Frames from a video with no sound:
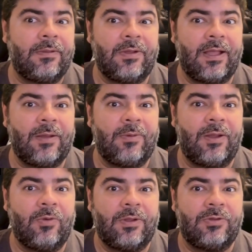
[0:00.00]
today we
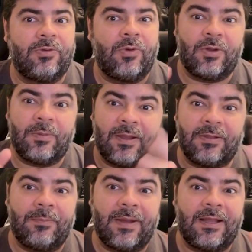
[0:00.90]
are going to talk
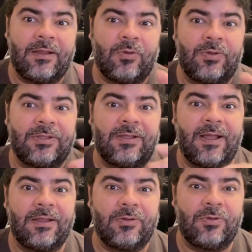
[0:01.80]
about a man who decided